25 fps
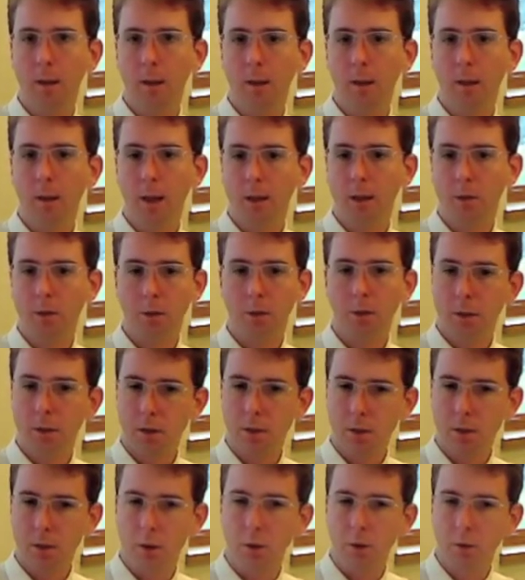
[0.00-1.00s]
that's sort of the
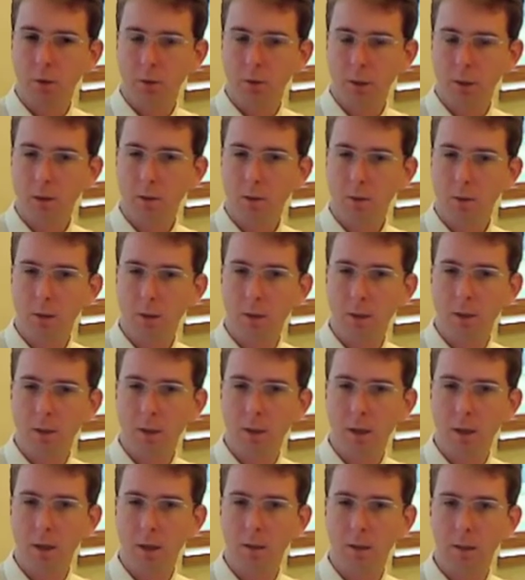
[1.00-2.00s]
social discourse
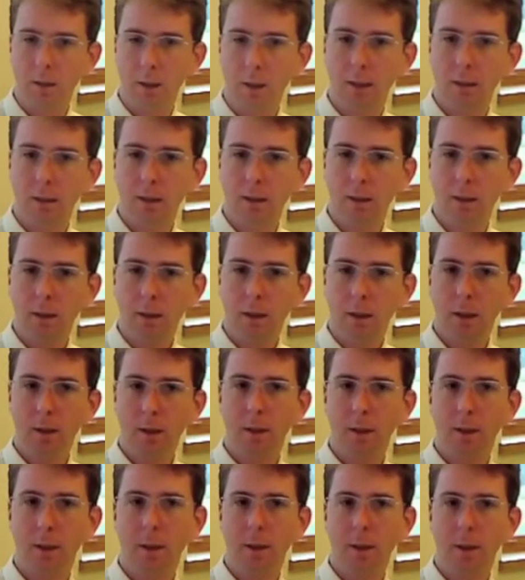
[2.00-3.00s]
now, right? I
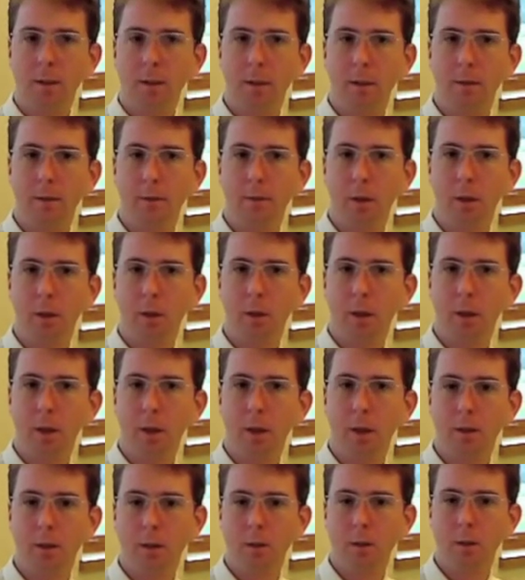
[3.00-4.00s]
mean, if you look
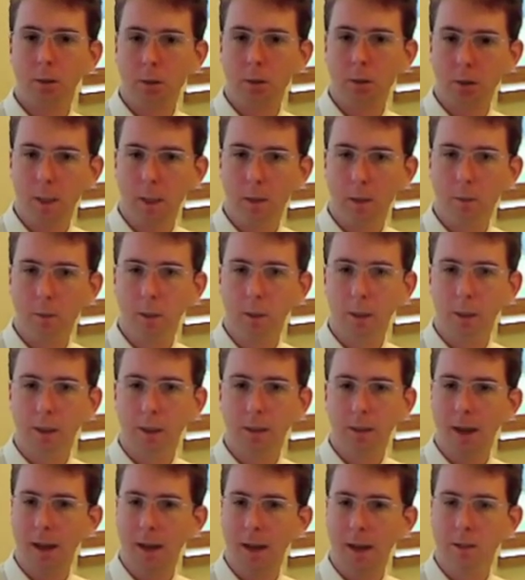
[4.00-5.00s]
at social
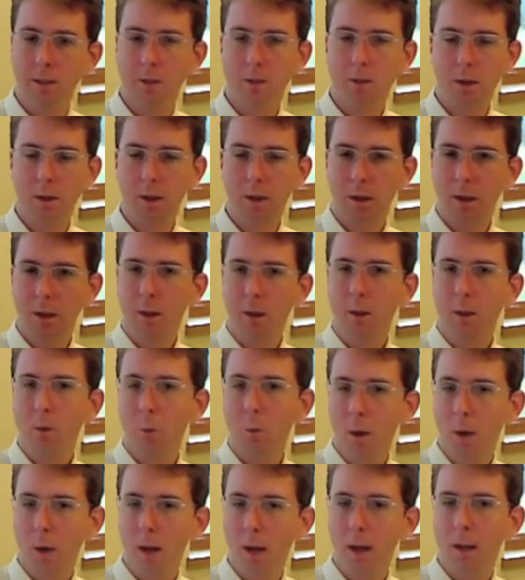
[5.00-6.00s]
networking, that's the
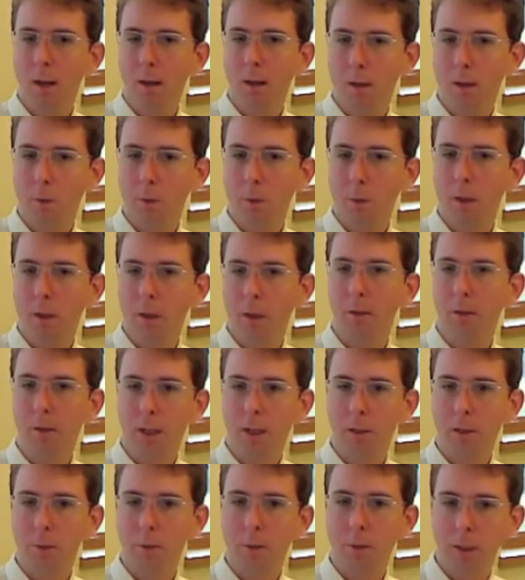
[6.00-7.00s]
way that we
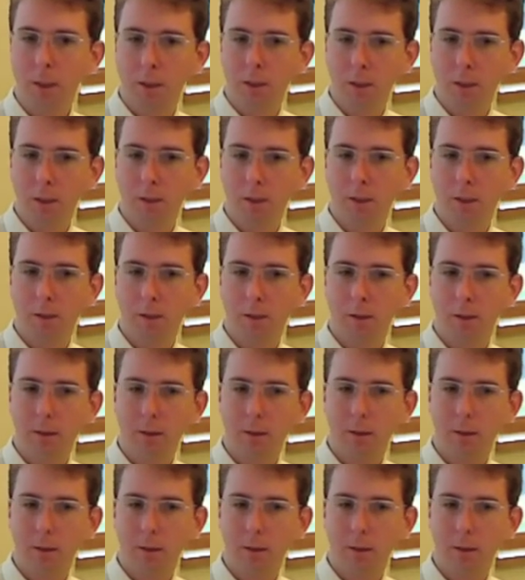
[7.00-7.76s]
interact with each other.